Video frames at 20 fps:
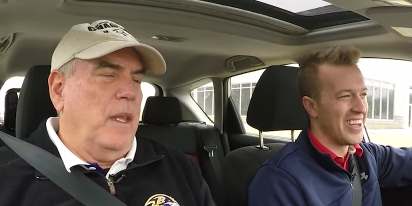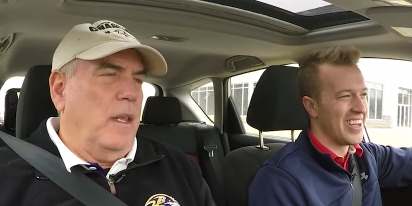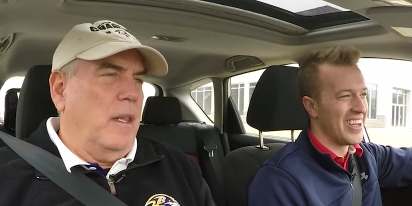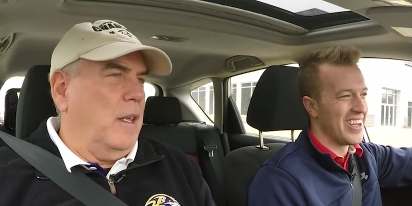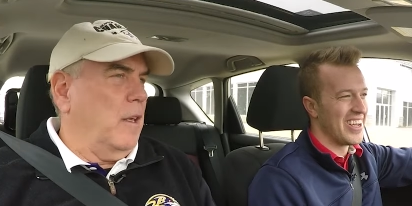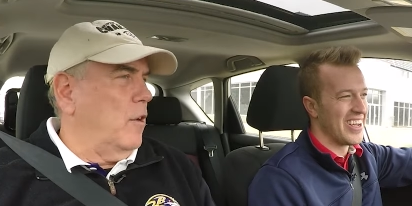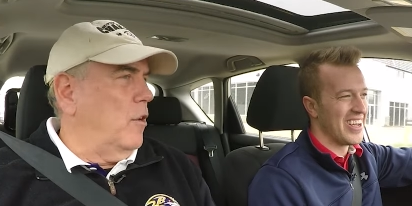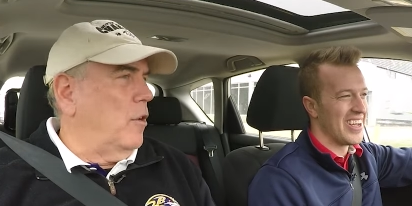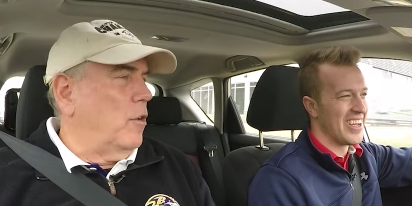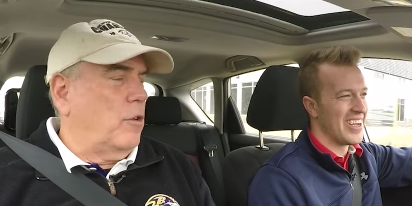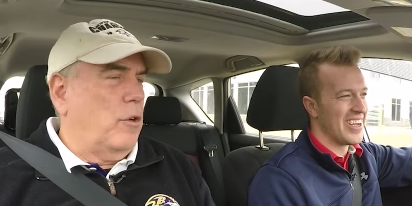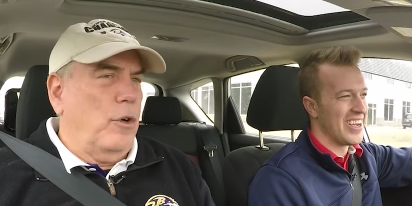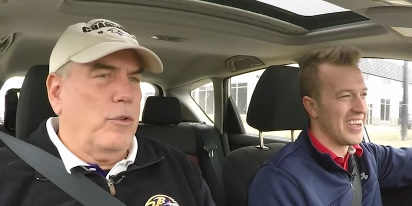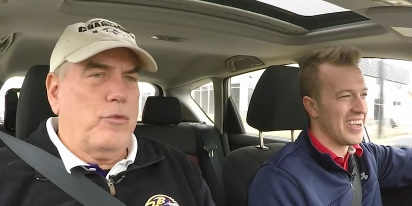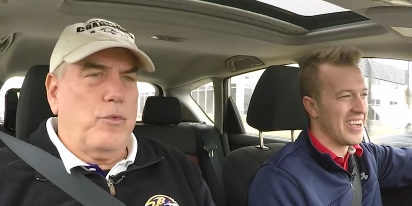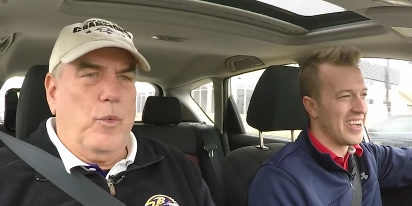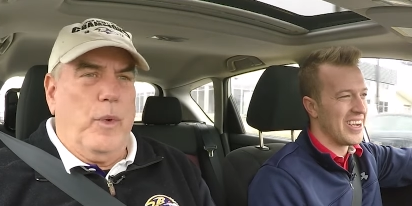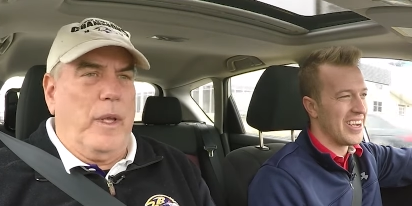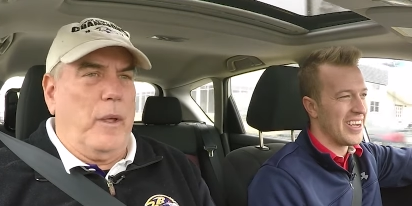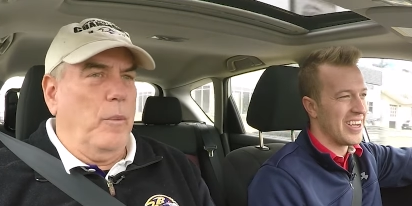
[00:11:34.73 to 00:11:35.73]
Speaker 1: They go, oh,
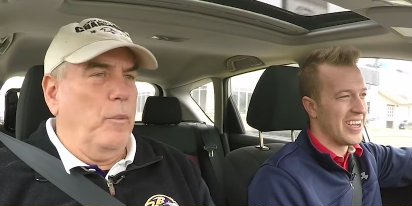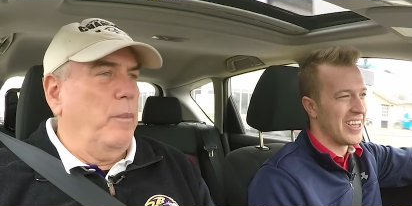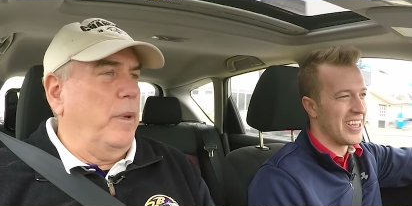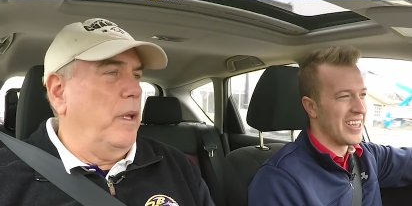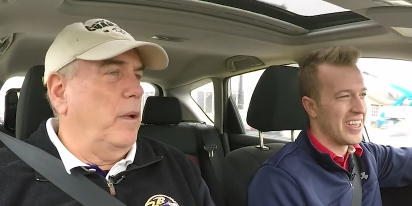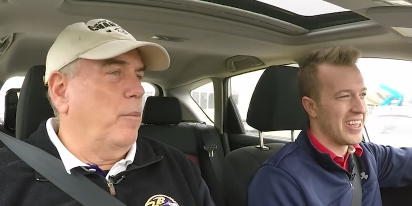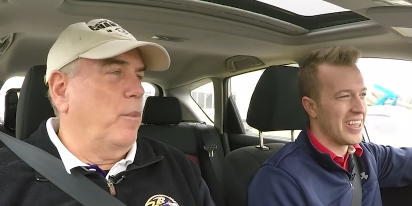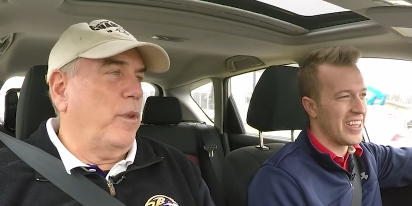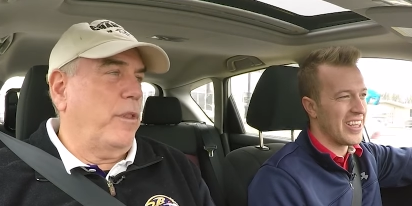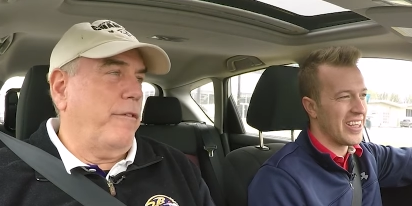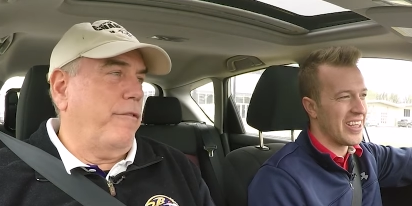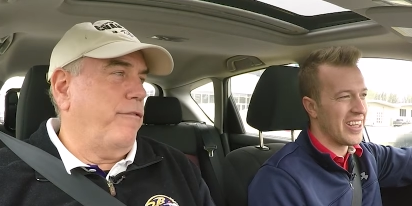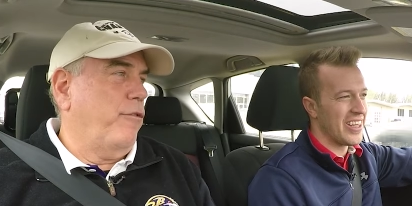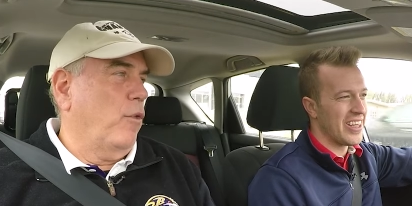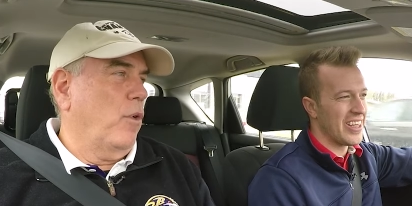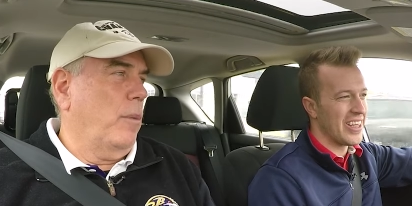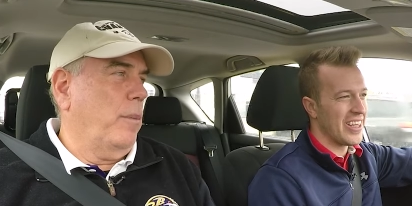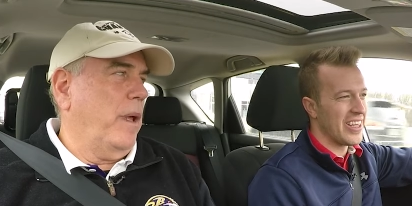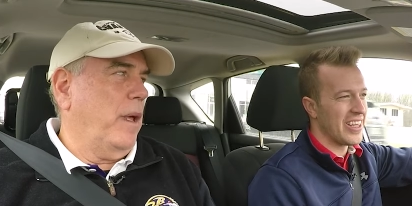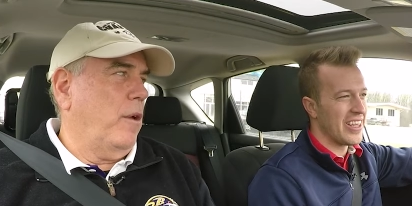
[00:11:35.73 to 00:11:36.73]
Coach, we can beat them with a
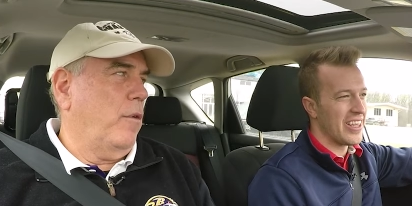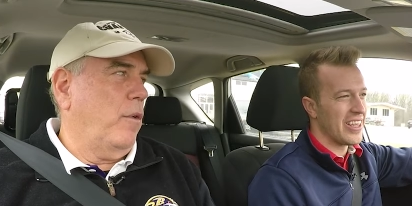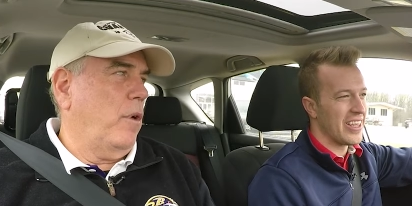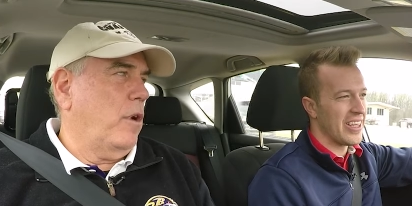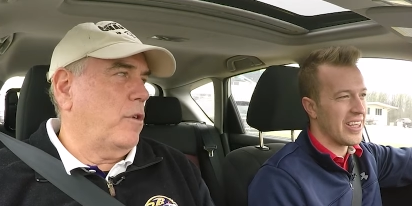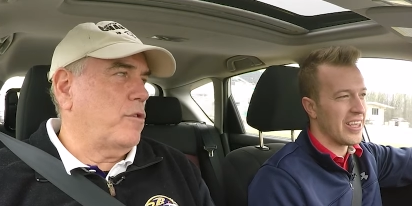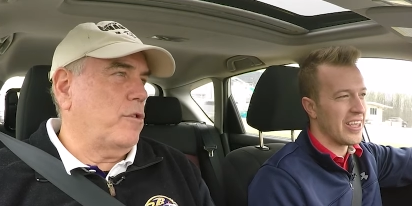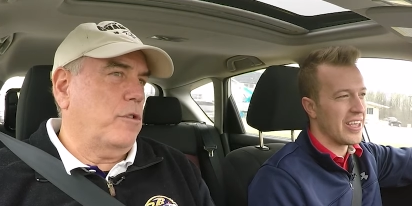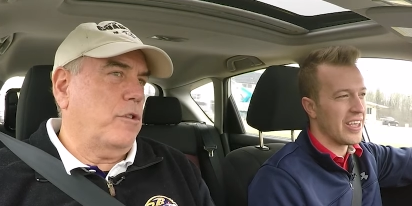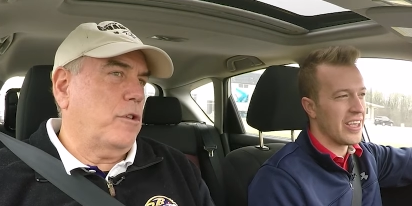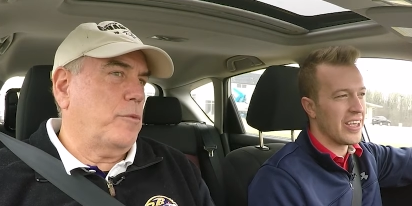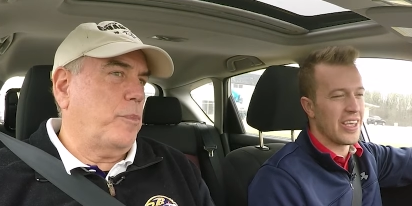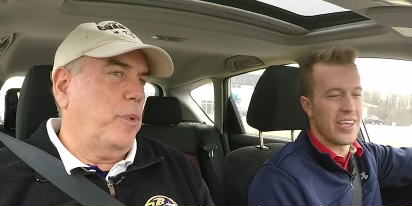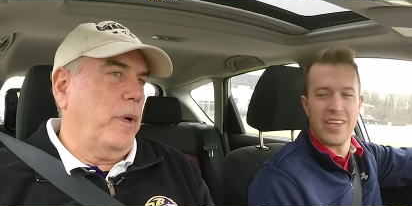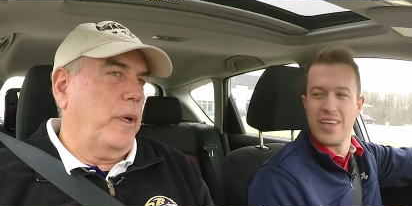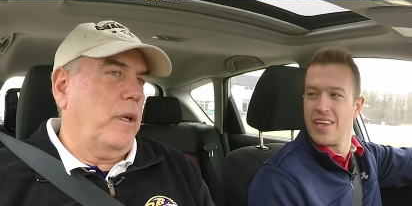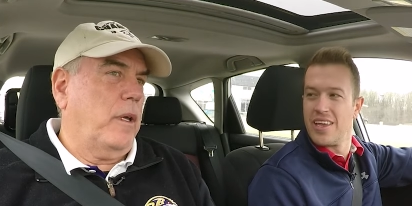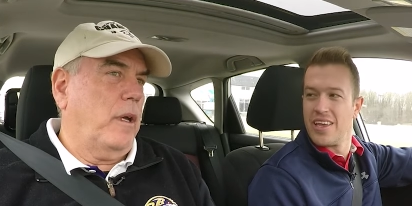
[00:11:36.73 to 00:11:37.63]
four-man rush and just play